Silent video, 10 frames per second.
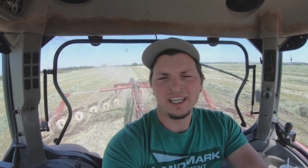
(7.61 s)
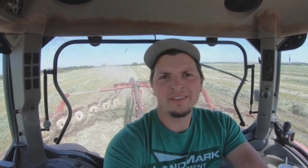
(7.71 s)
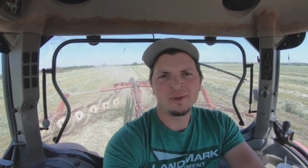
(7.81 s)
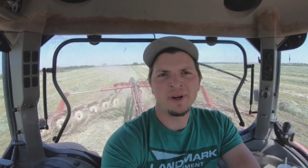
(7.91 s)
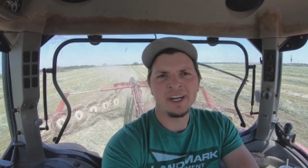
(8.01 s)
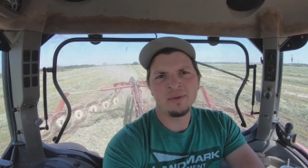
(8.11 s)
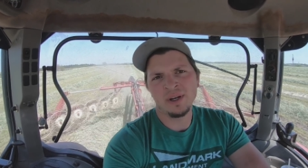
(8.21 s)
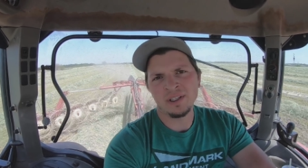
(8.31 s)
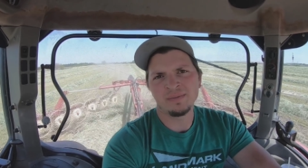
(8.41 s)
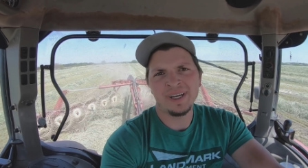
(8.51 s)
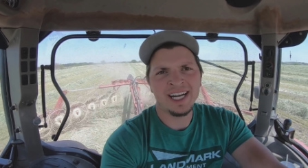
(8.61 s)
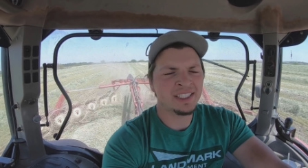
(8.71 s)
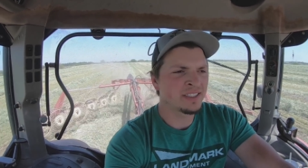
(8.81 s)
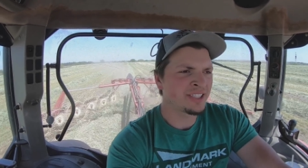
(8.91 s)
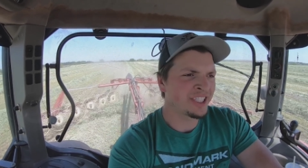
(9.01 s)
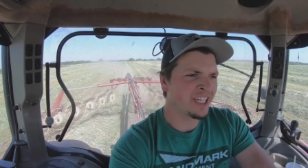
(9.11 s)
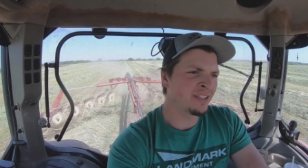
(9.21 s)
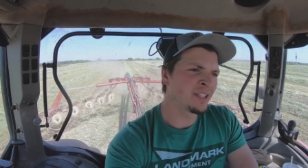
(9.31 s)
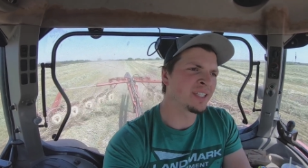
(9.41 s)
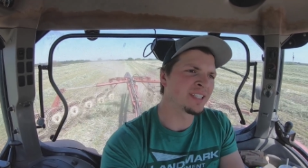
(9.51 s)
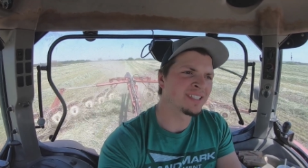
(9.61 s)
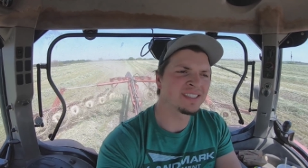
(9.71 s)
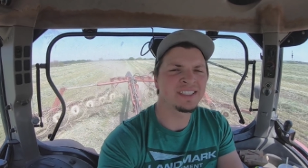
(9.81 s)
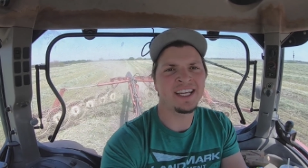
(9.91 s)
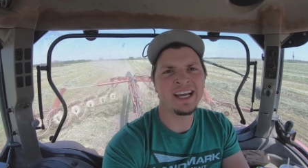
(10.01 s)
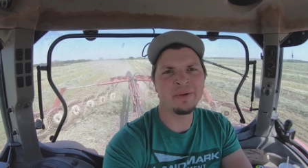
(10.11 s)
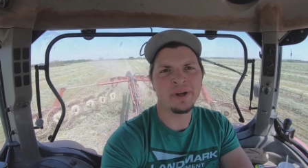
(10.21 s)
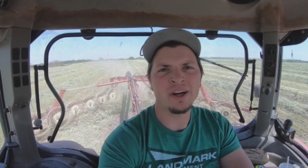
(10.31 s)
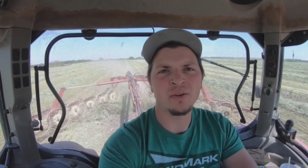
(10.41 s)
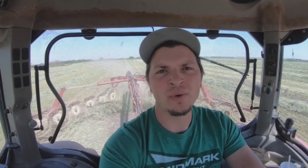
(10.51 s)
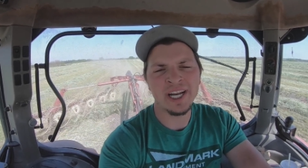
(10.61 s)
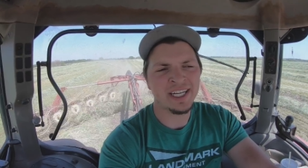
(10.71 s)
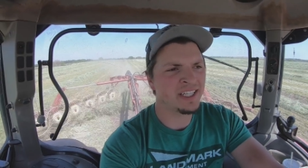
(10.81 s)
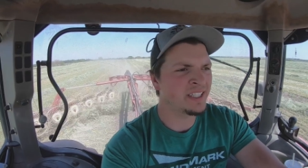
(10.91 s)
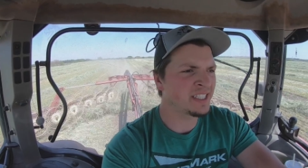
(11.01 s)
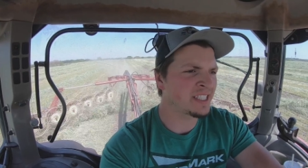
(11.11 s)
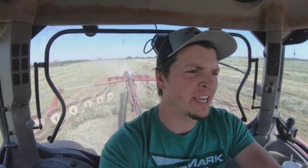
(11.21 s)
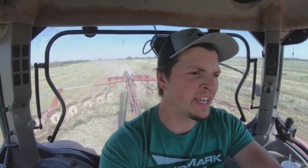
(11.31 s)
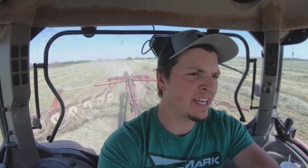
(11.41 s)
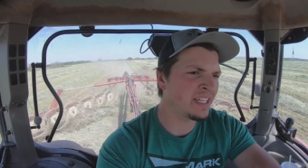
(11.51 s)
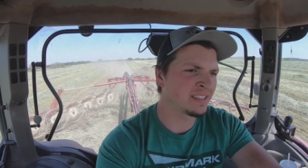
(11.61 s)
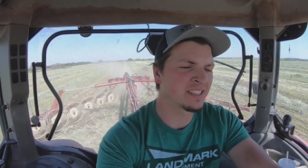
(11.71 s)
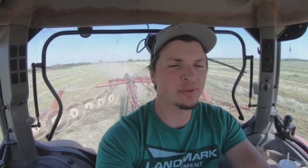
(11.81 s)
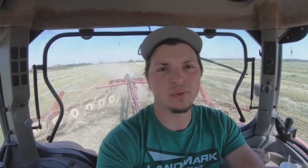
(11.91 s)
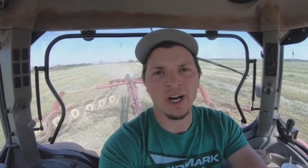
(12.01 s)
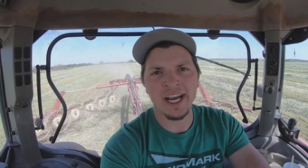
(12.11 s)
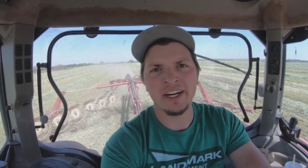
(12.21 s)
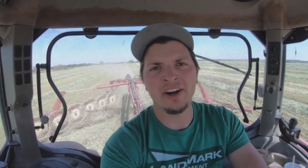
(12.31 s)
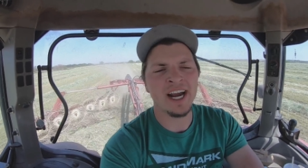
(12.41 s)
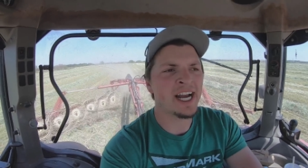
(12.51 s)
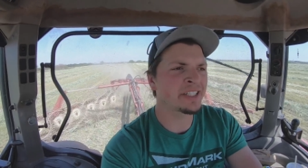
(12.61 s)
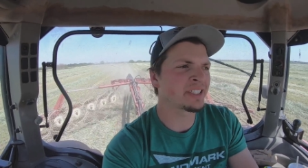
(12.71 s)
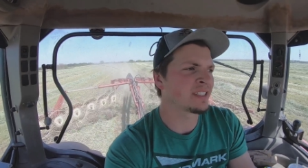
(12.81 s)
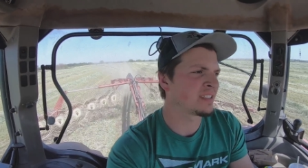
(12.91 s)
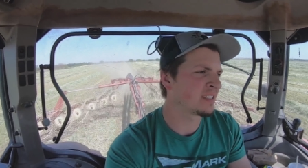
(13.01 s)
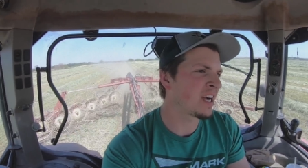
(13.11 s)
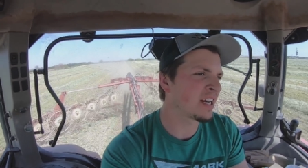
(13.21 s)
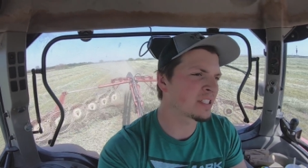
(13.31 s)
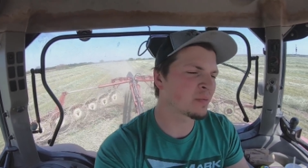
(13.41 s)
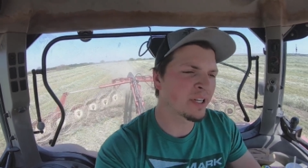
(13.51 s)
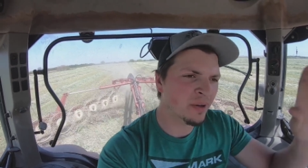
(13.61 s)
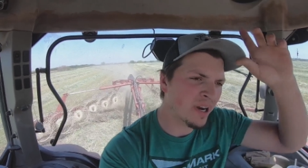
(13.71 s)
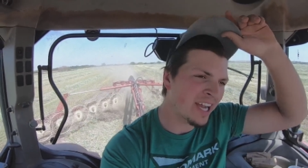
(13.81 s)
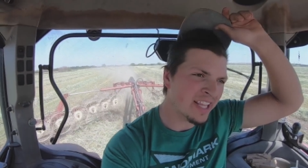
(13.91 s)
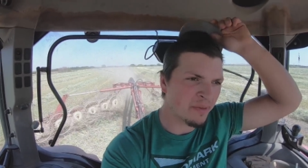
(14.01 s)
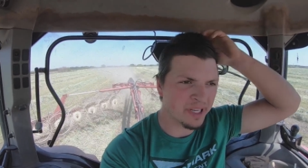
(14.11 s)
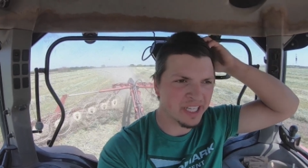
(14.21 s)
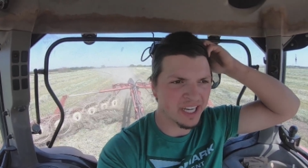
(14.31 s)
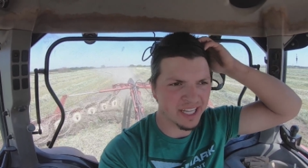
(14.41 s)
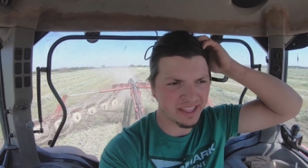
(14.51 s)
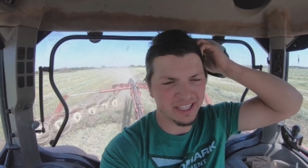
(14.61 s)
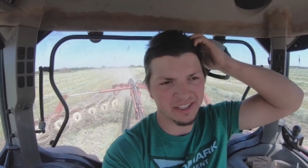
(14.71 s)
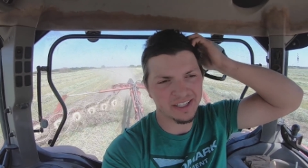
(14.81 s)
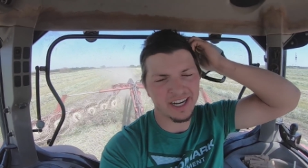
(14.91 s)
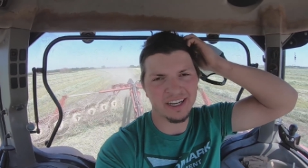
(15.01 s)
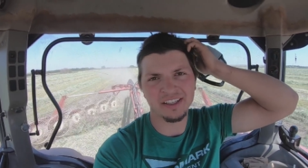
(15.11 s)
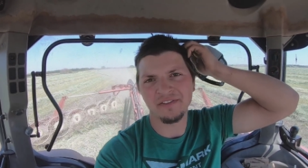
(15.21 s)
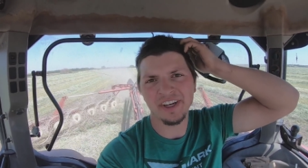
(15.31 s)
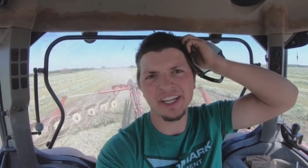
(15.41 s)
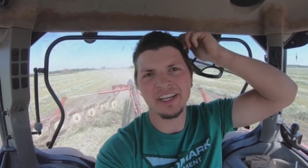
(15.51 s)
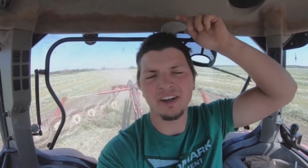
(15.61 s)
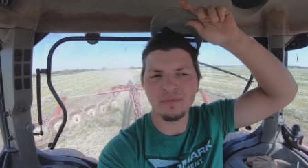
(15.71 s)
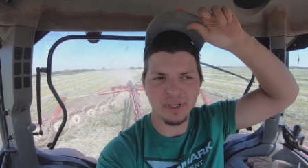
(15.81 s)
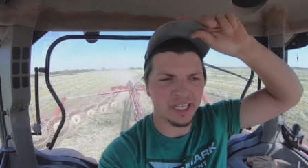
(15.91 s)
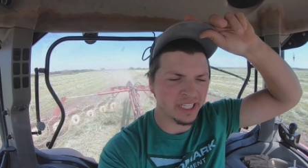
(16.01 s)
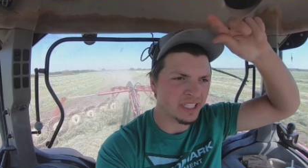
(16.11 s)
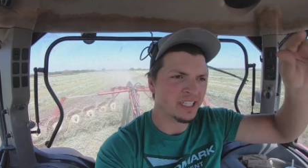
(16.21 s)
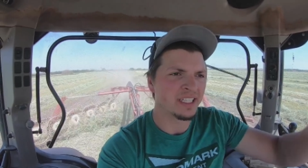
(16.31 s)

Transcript: Hi everybody, welcome back to the channel. Today we are raking this hay, this ryegrass, this winter rye that we cut the other day on the video, but